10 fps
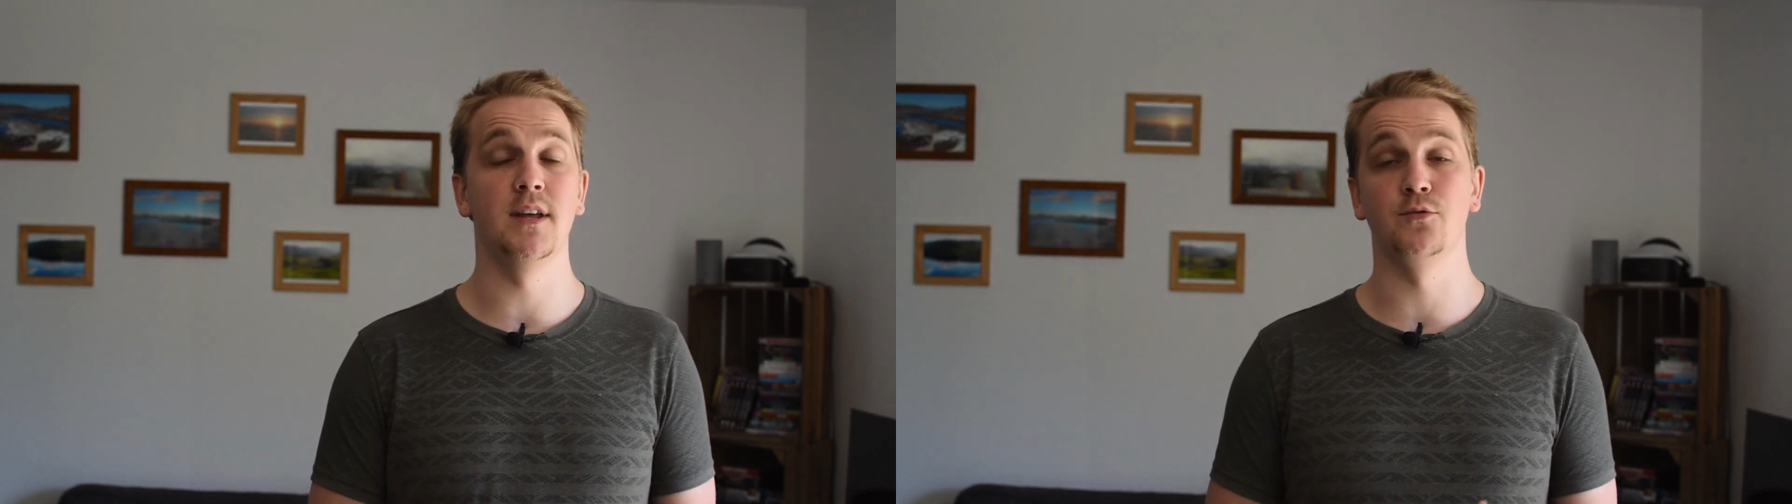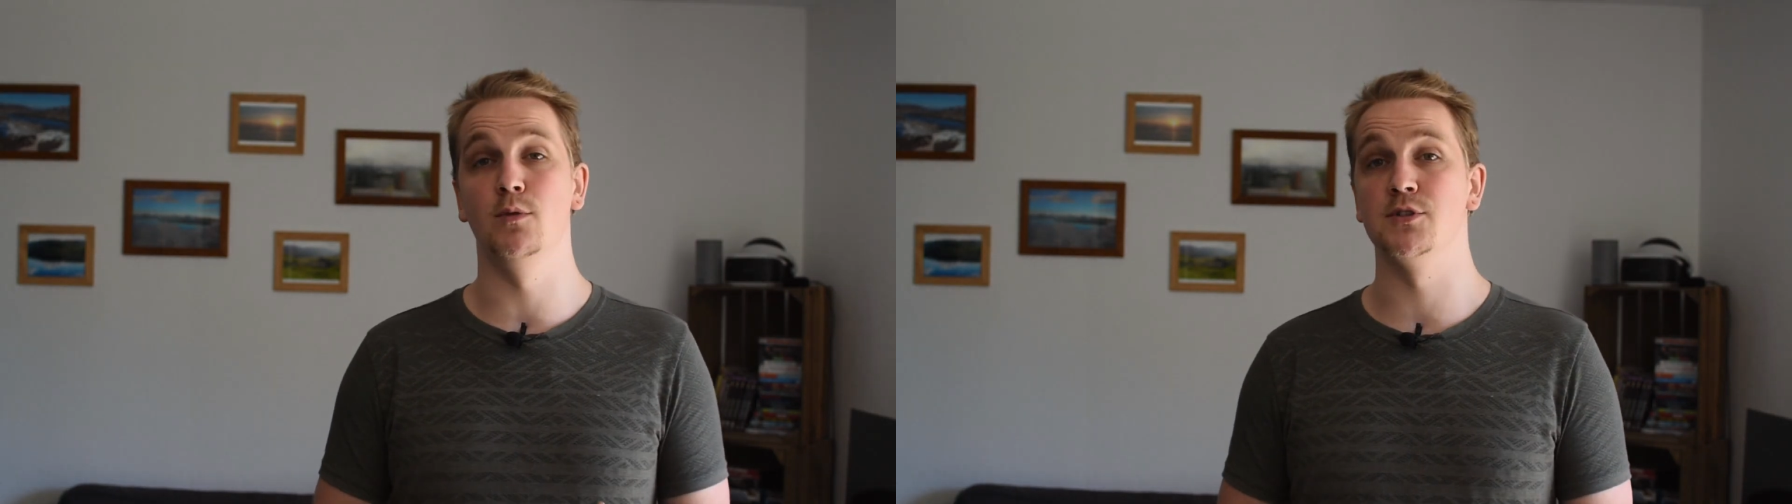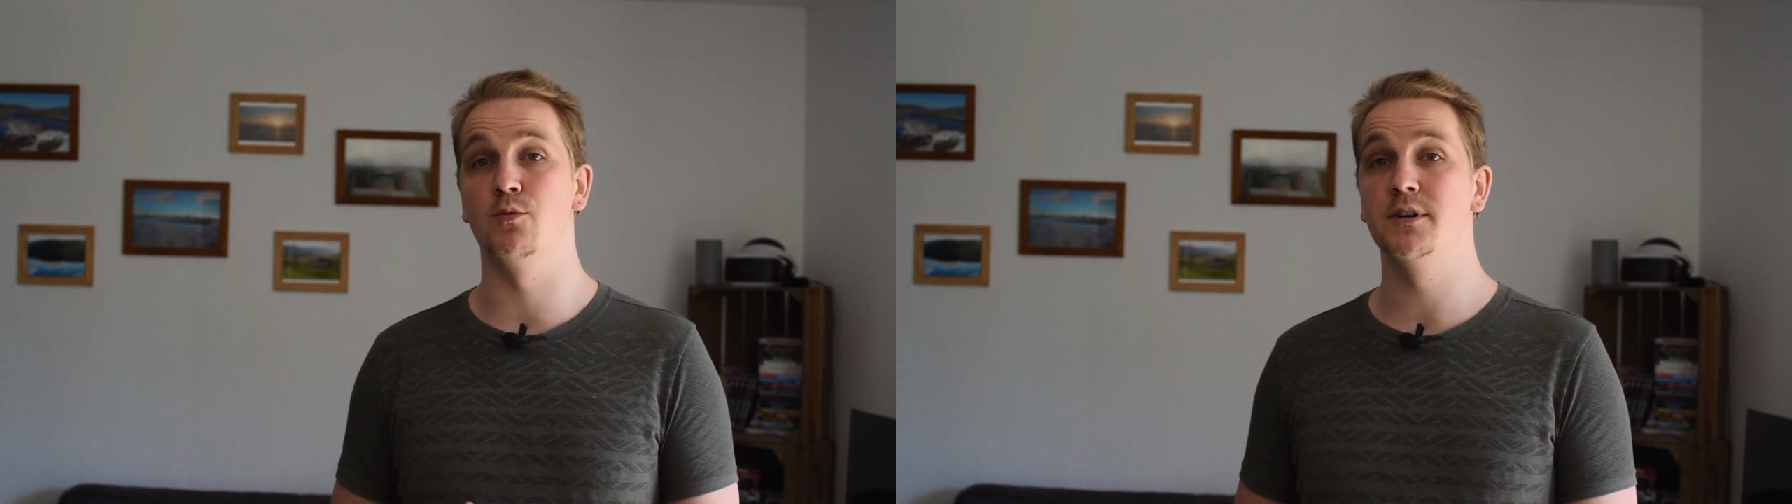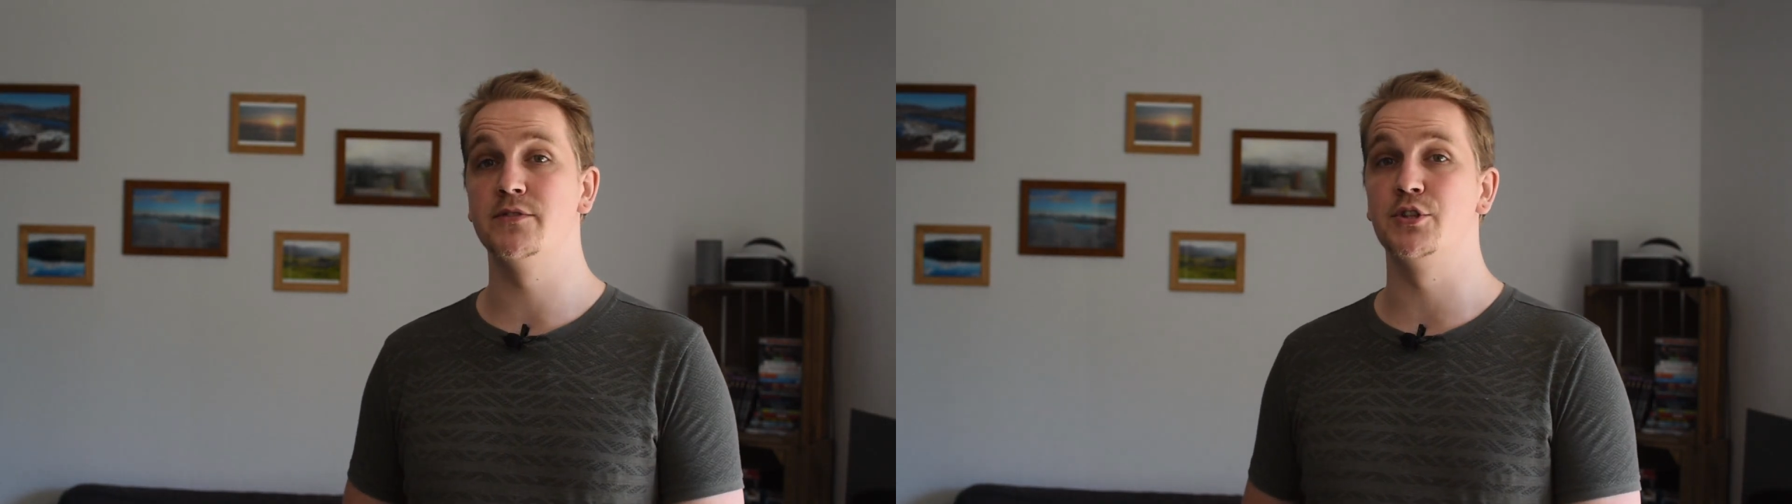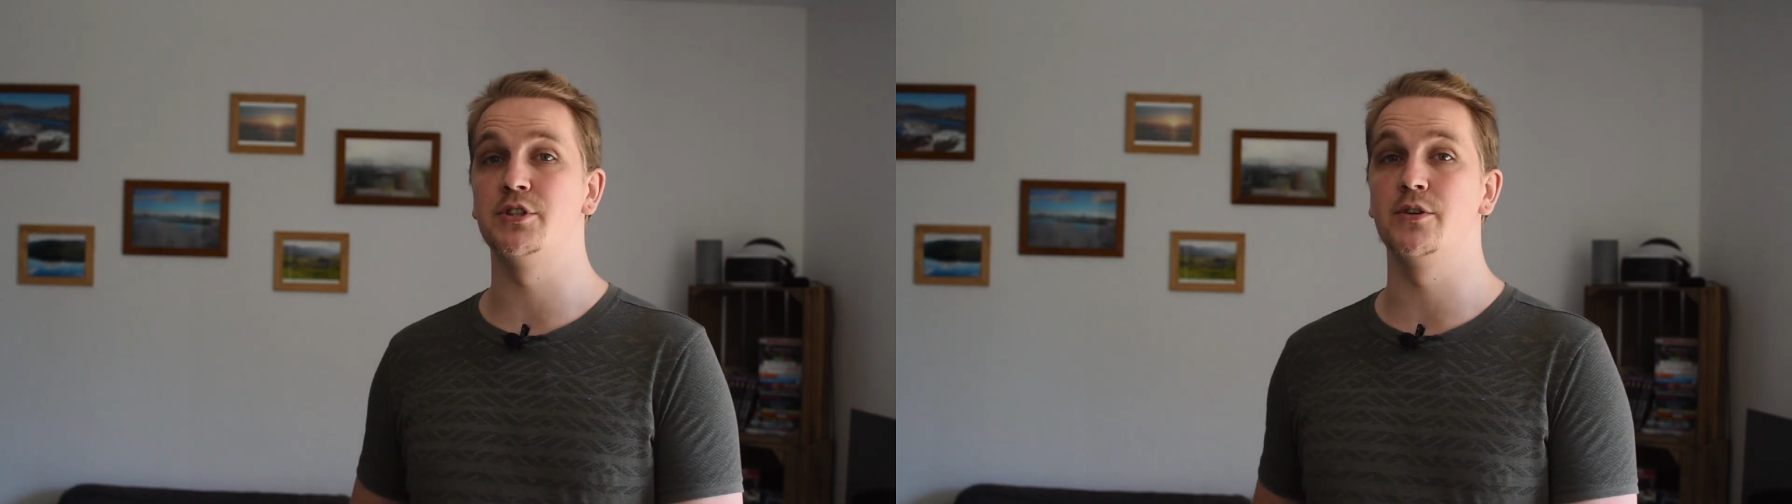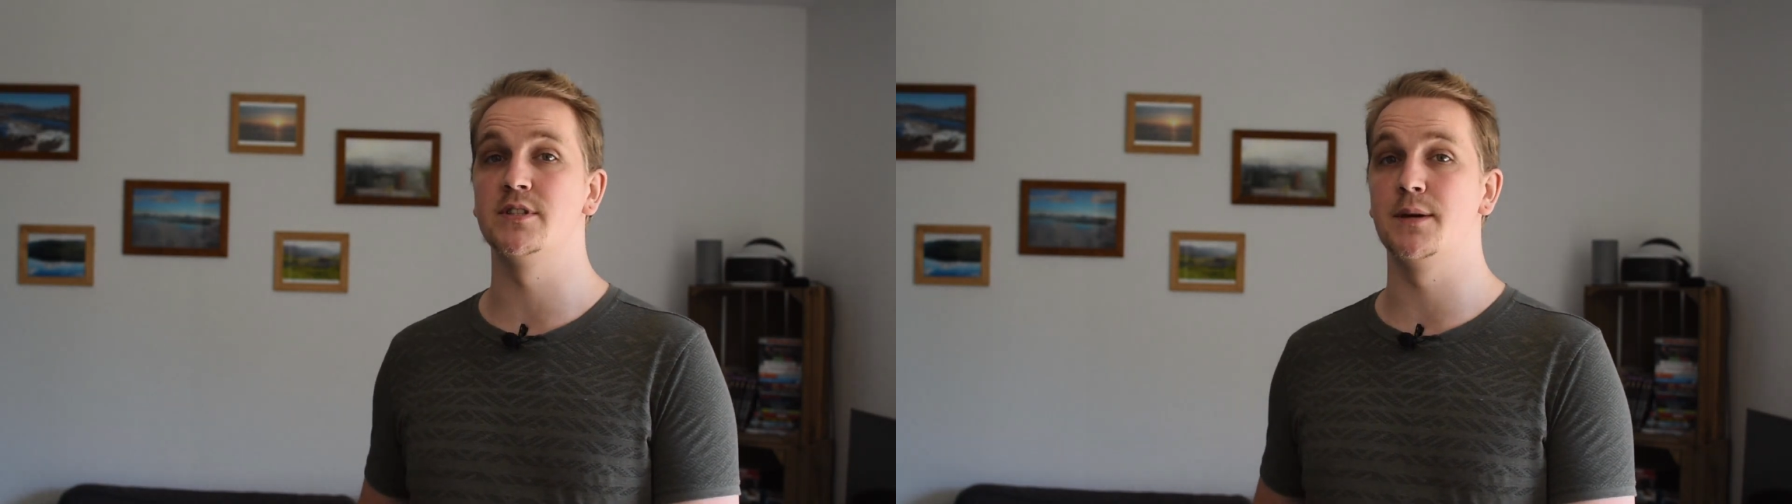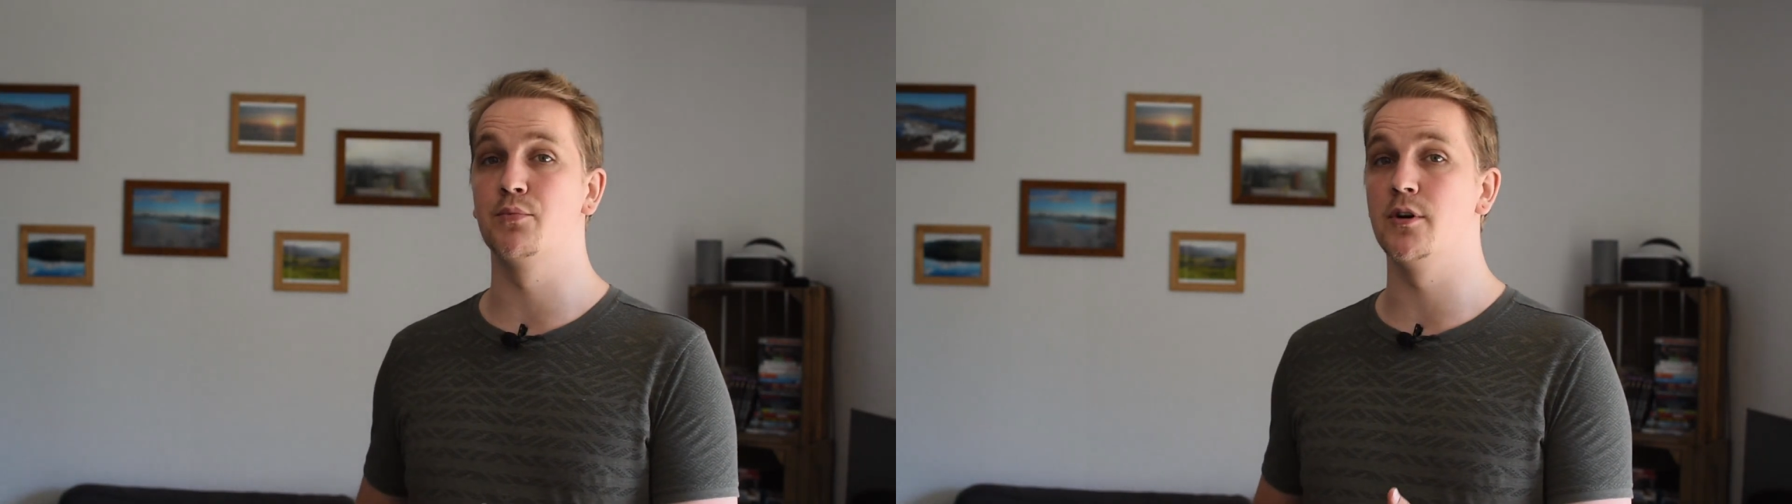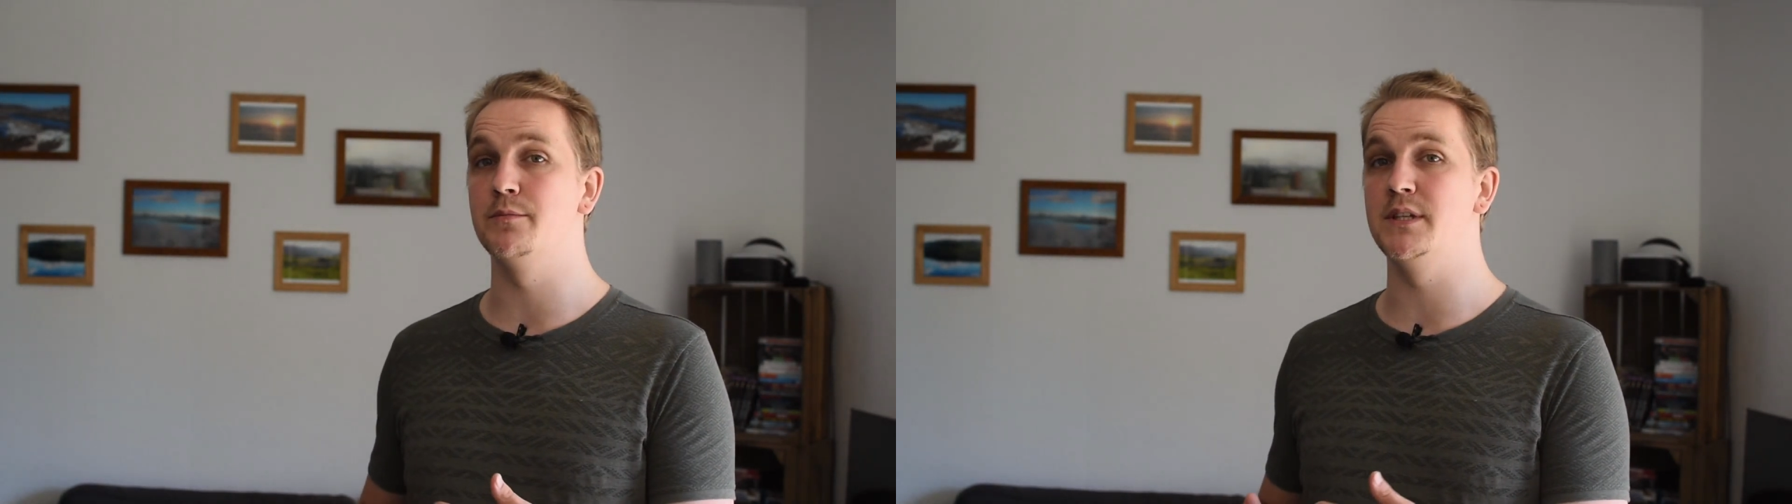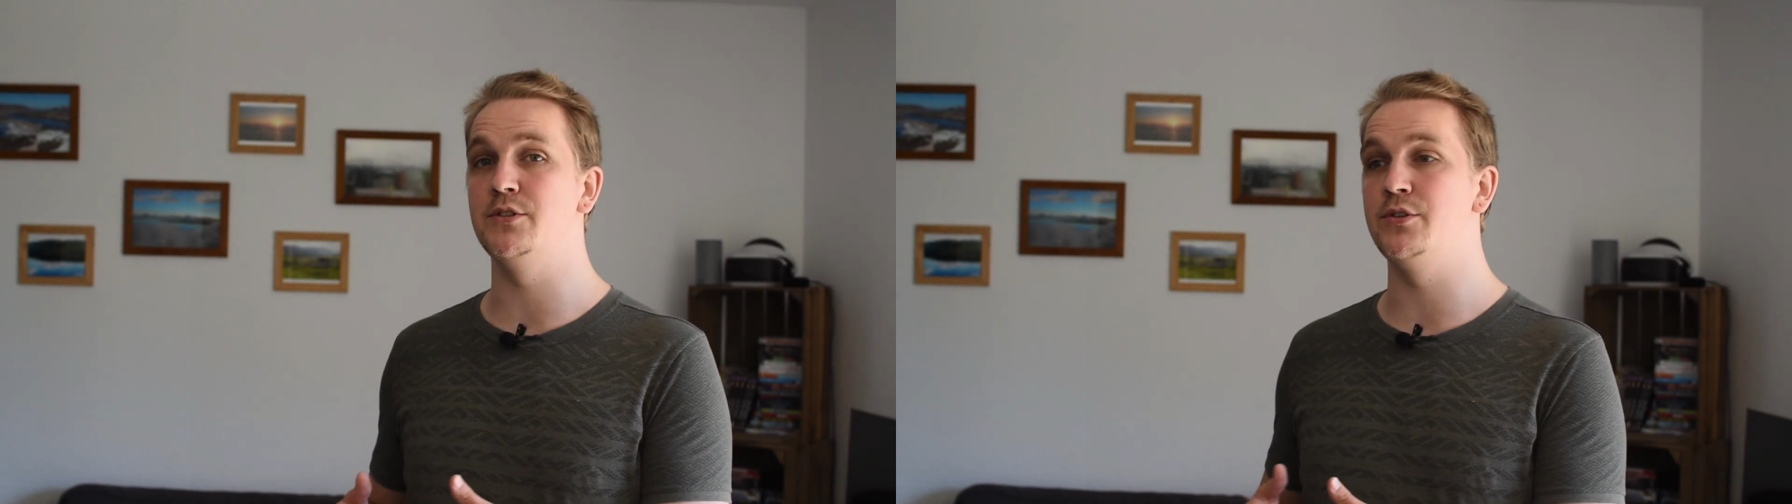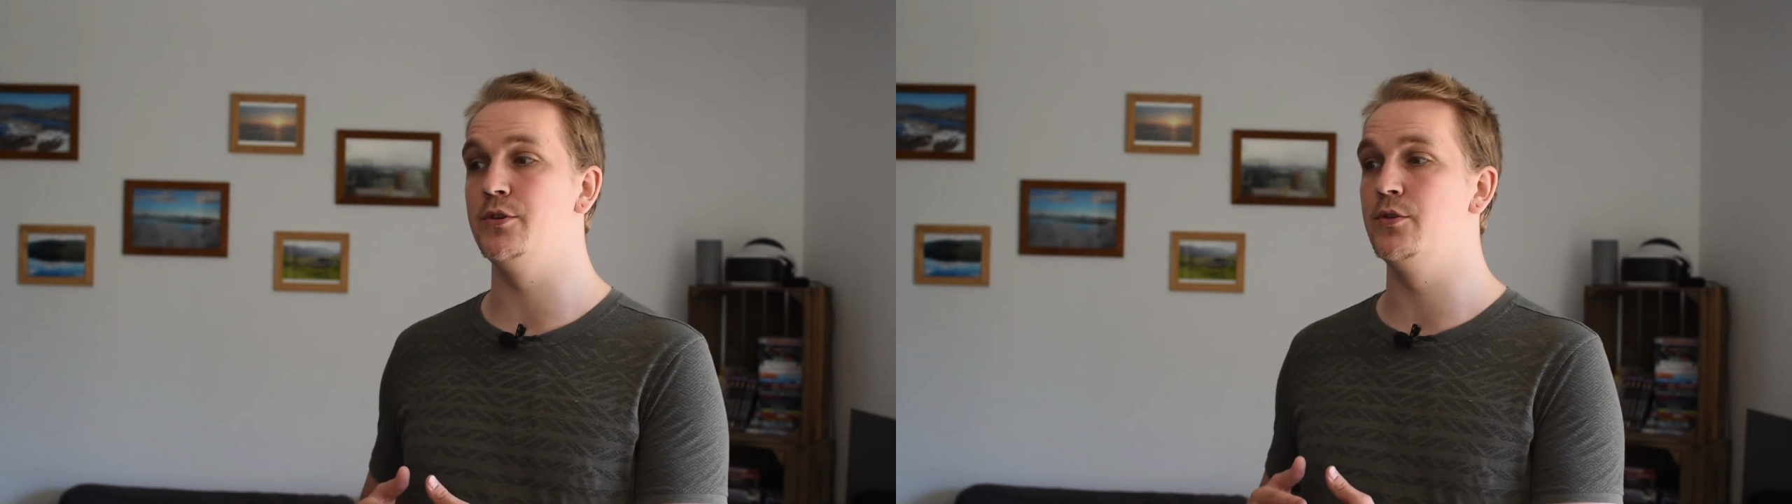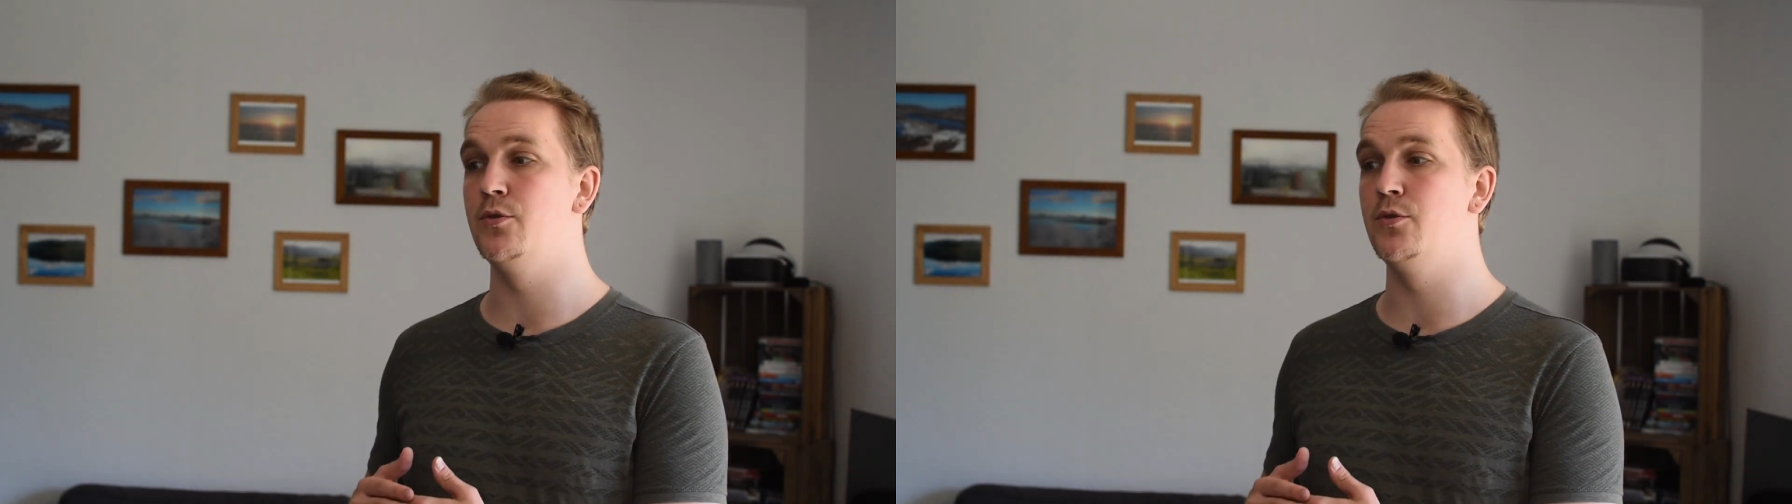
that was one of the shows that brought me to